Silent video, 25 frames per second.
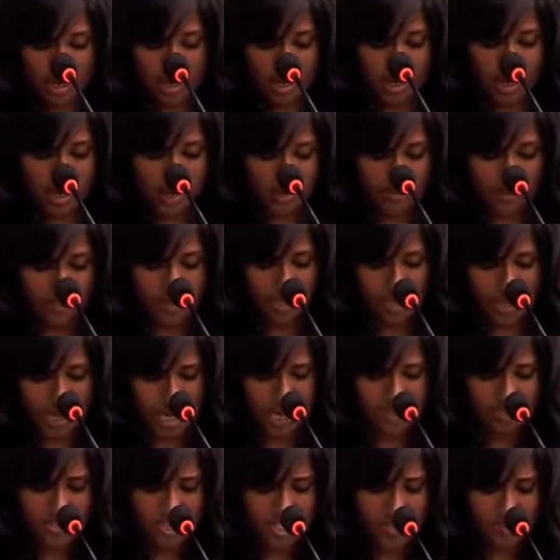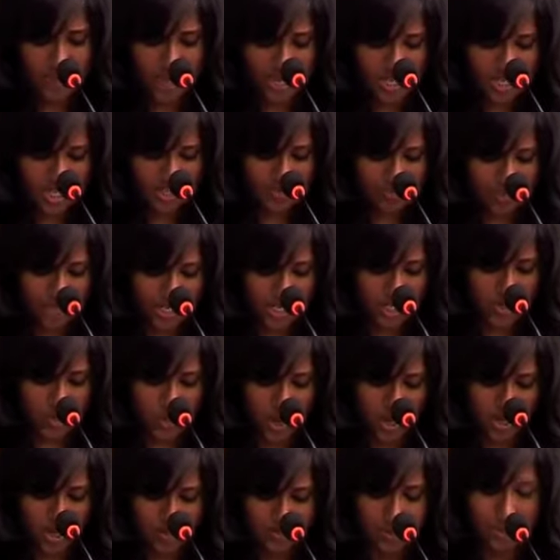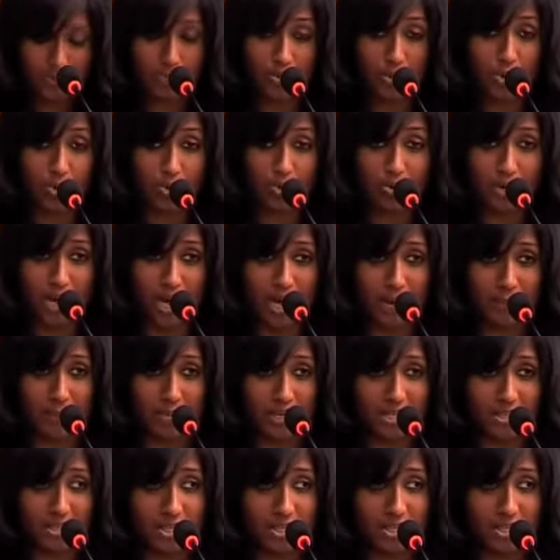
After spending phase 1 of the program